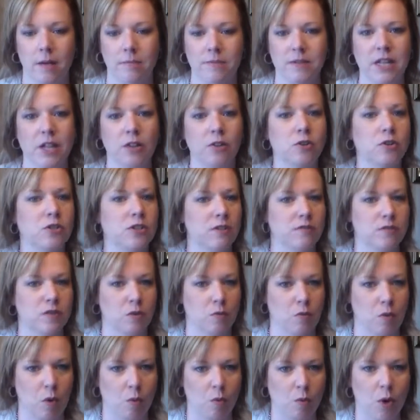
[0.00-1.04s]
Tell ourselves
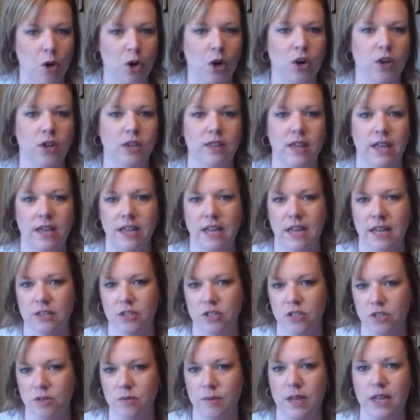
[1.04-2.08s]
it won't work, they
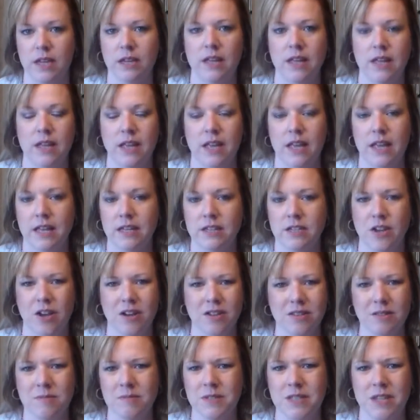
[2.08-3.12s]
can't do it, and
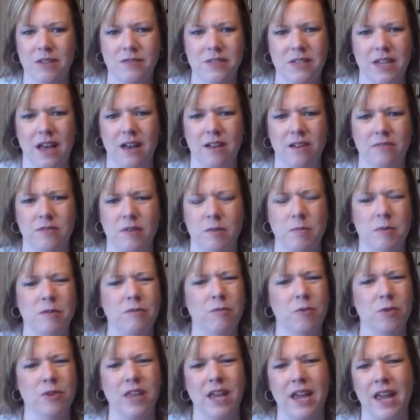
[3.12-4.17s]
talk themselves out of it
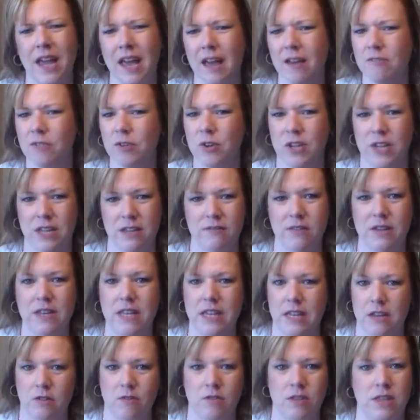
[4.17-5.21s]
before they ever even
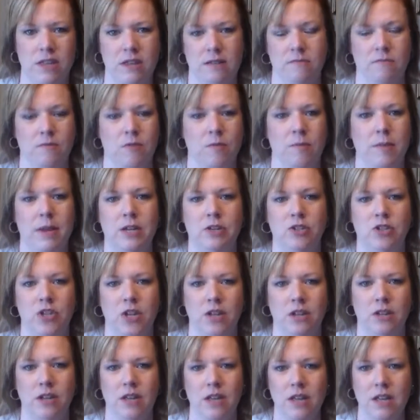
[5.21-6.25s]
hear the
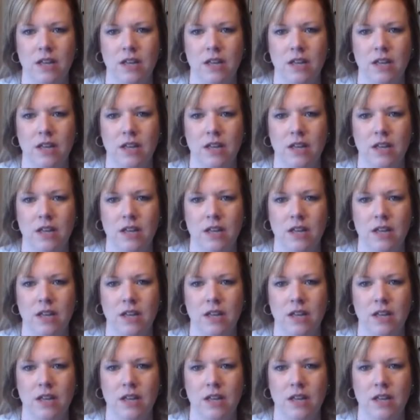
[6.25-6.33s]
information.